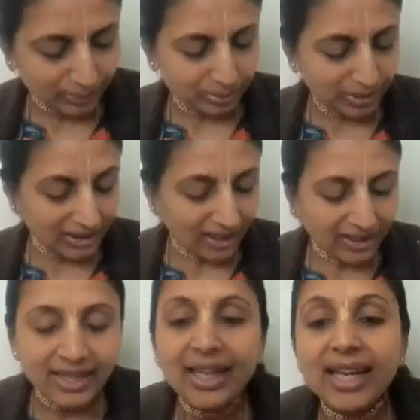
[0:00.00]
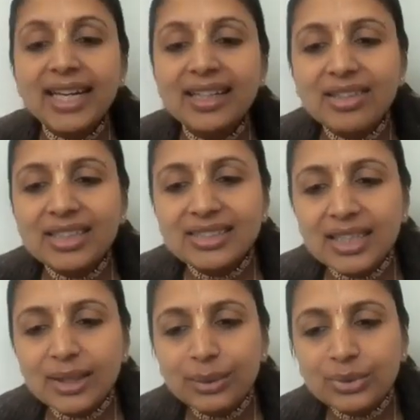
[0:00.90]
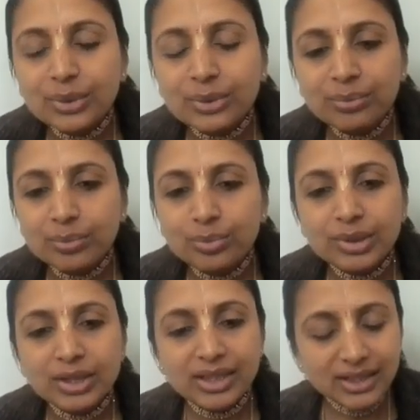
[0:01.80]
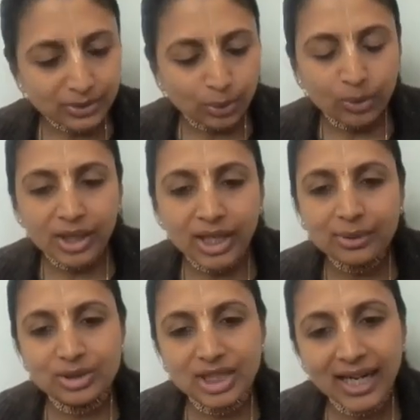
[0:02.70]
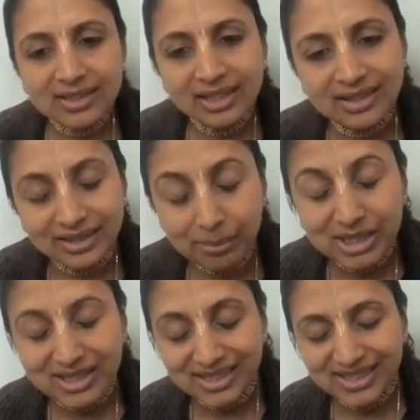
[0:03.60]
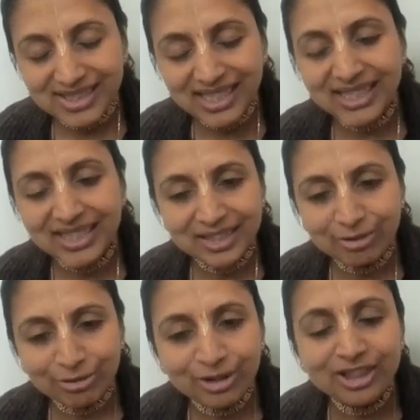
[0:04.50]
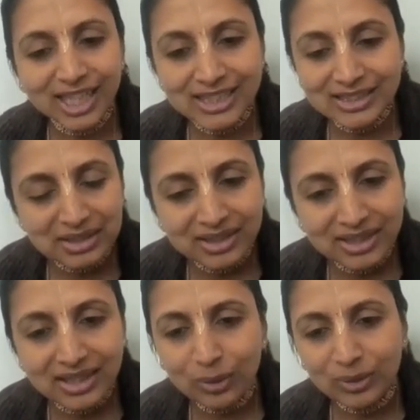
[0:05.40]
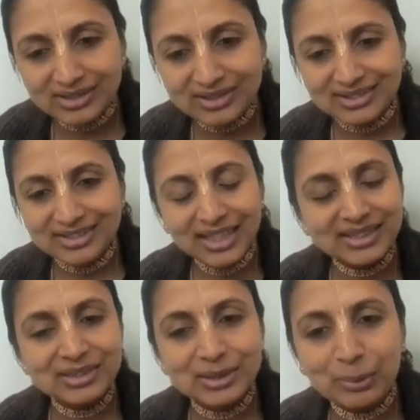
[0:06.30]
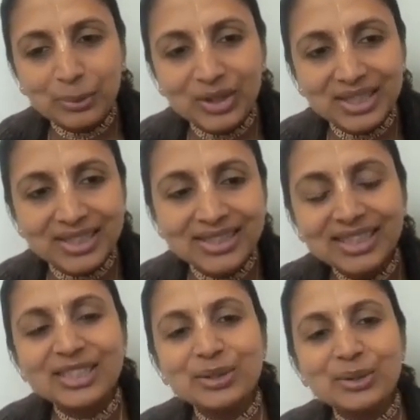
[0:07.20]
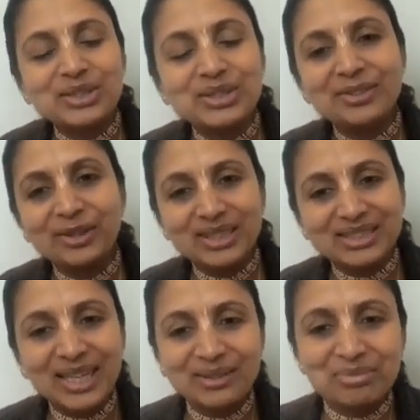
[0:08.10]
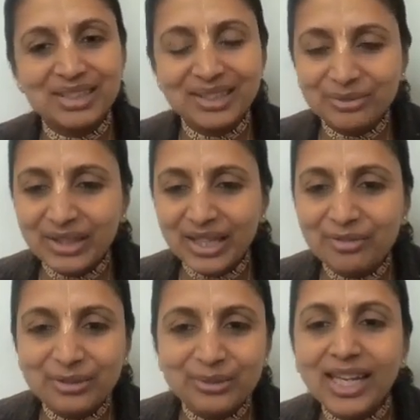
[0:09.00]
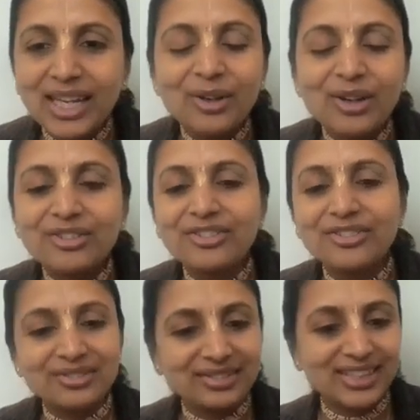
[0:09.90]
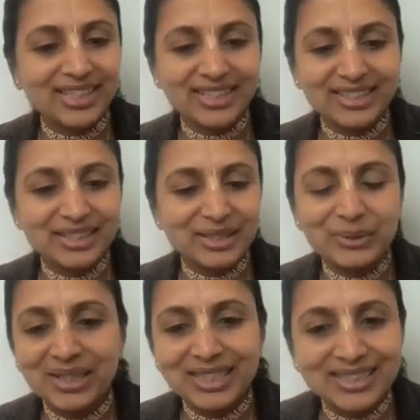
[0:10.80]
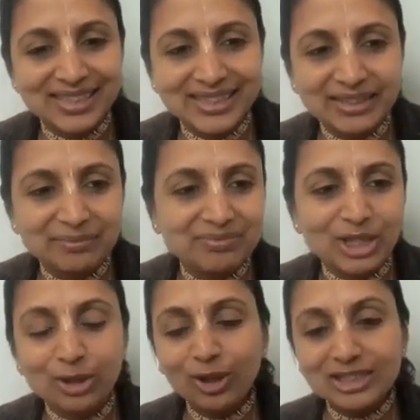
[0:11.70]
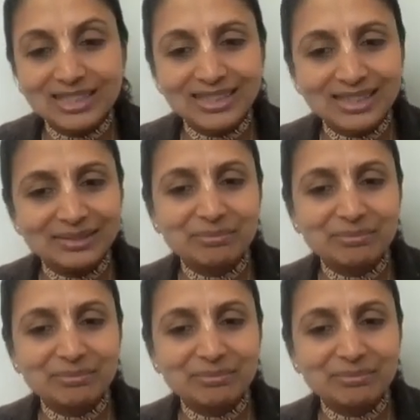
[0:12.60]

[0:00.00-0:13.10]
was my son. Anyways, so it is okay to cheat for a transcendental cause. That is the point. So say, for example, if you have to take off, and you're not sick,